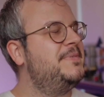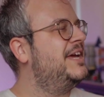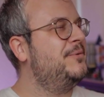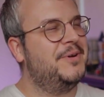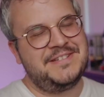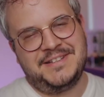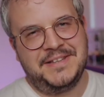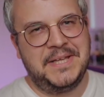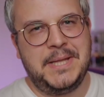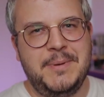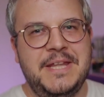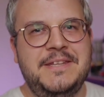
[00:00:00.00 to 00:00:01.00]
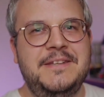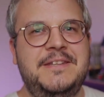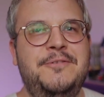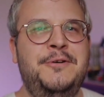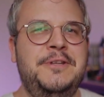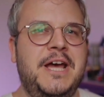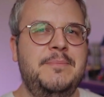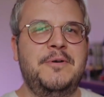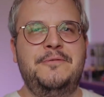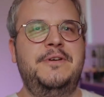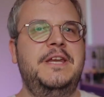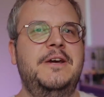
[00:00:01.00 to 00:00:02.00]
It was a little bit different type
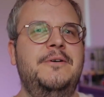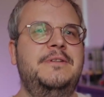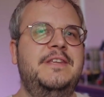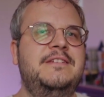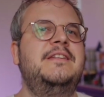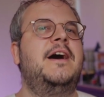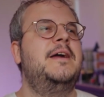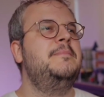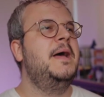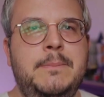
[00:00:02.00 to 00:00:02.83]
of video this time,